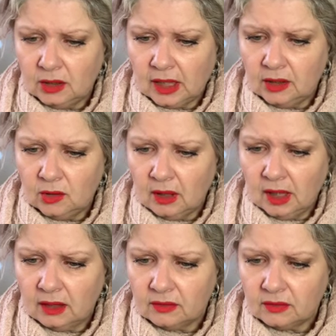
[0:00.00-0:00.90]
know I
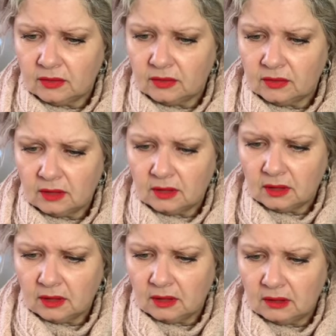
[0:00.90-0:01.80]
have
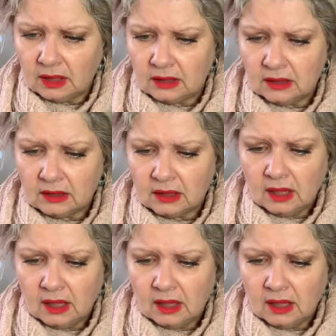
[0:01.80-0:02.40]
other ones.